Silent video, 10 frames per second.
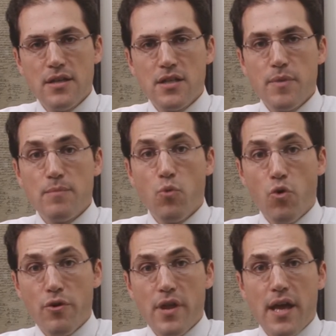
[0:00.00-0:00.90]
to be
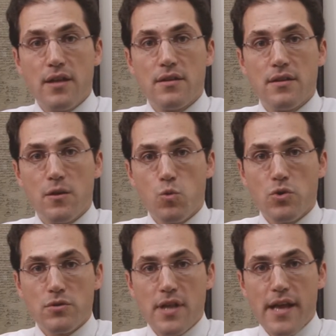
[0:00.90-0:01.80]
more than a
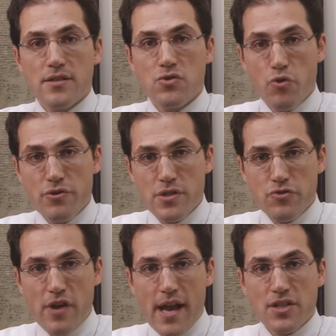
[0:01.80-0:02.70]
world-class tourist
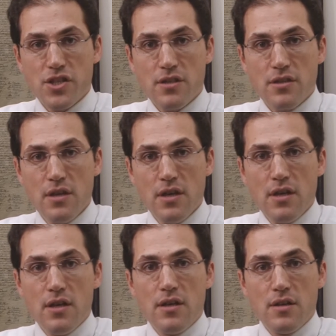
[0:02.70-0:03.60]
attraction,
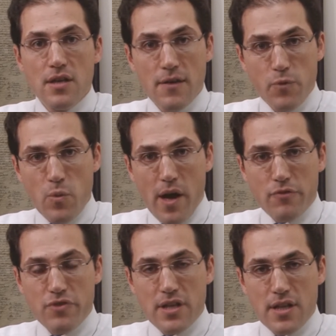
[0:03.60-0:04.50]
if we want
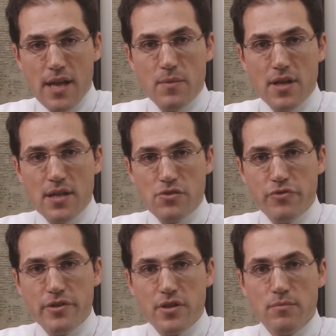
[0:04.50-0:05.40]
to reclaim it as a
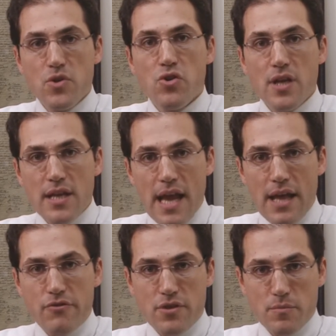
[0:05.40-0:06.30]
real community
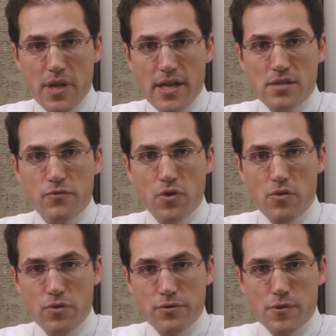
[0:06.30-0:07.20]
gathering place for
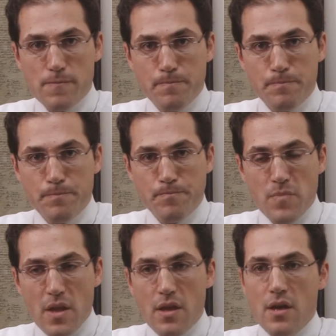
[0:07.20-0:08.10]
locals.
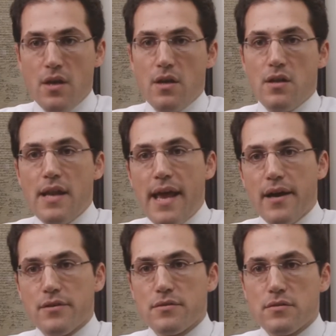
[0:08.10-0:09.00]

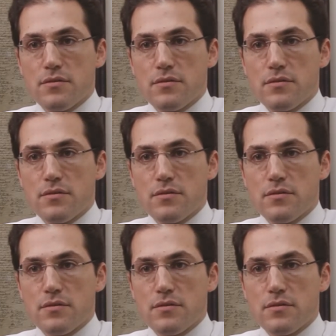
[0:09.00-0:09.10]
Now,